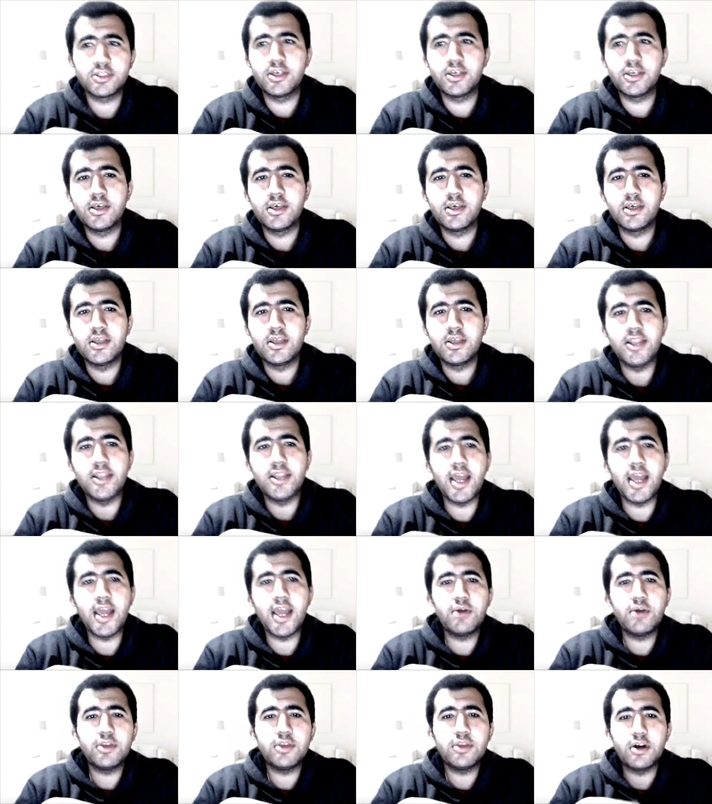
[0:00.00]
Now they
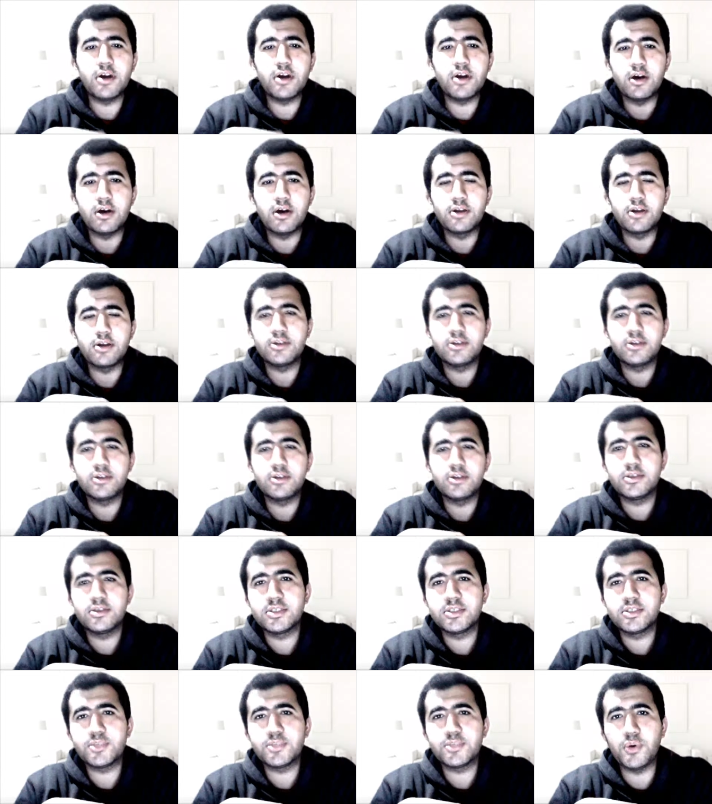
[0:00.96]
are
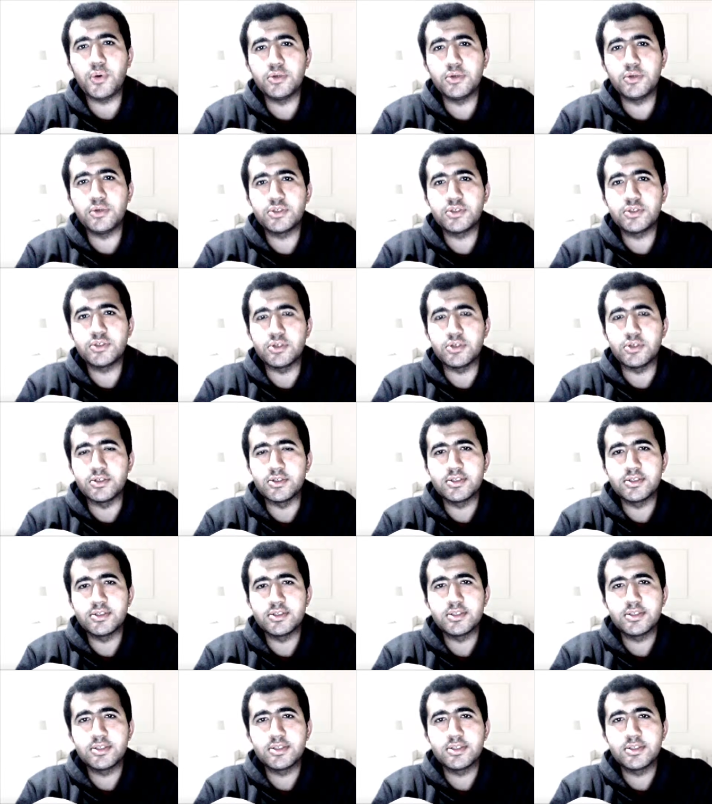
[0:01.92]
sponsors